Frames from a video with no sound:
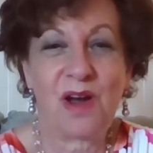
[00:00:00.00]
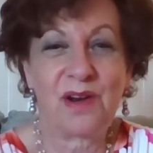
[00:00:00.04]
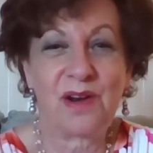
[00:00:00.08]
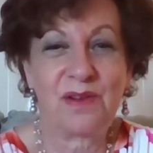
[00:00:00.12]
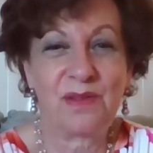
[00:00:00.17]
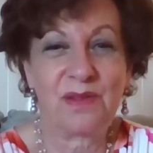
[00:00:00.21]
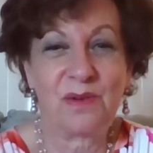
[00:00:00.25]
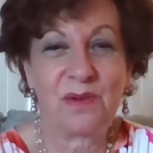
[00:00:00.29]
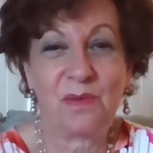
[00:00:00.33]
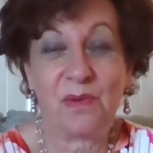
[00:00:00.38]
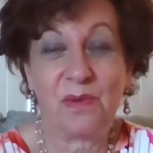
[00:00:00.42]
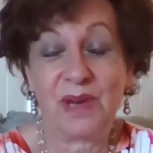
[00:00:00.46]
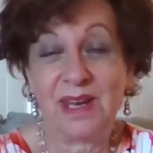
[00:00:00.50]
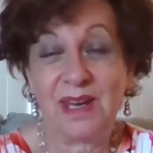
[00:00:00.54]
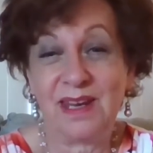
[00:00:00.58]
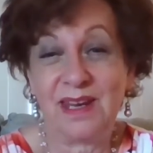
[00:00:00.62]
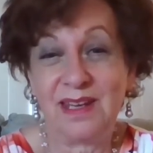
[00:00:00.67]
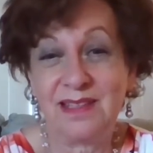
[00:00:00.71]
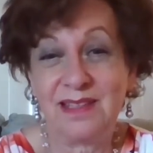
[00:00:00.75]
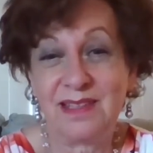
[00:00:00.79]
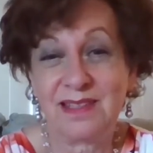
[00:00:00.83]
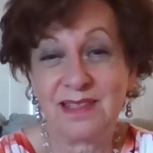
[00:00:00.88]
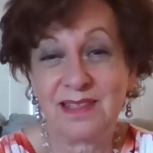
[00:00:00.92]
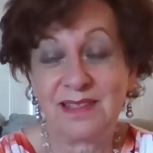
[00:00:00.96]
the
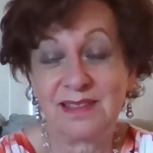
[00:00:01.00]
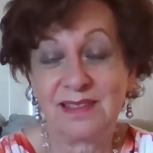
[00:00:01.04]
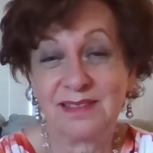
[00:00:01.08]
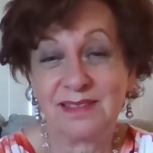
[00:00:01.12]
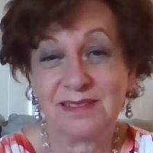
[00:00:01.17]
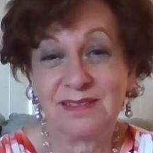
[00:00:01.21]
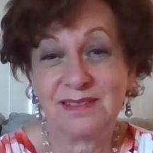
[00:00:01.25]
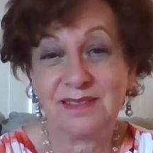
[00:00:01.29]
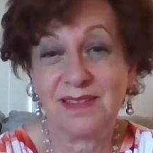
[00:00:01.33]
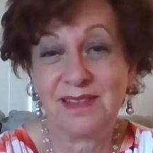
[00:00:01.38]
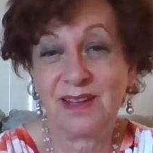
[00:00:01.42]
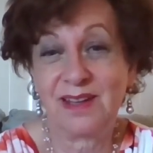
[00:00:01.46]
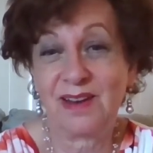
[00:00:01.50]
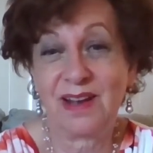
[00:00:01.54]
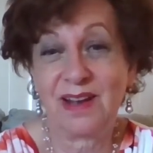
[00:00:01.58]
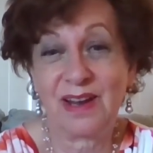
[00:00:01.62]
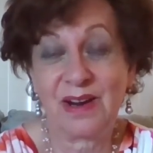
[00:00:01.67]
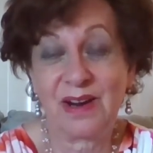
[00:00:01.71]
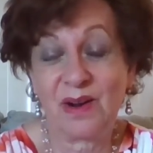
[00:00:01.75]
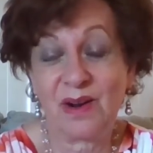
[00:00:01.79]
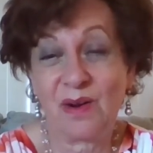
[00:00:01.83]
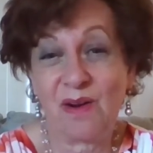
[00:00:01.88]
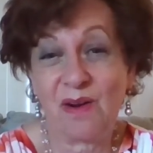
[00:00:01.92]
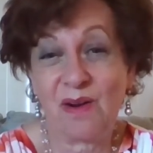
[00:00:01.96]
weeds, they're going to
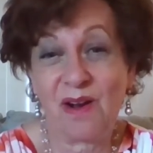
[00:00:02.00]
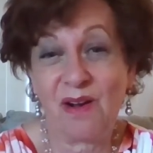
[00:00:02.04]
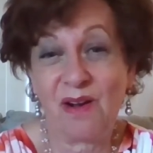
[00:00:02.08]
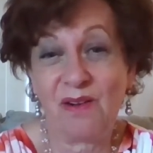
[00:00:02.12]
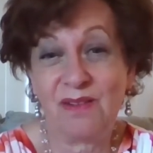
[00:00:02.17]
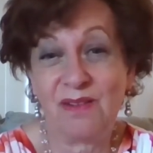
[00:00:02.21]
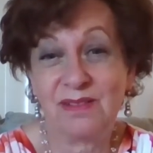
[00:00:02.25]
grow.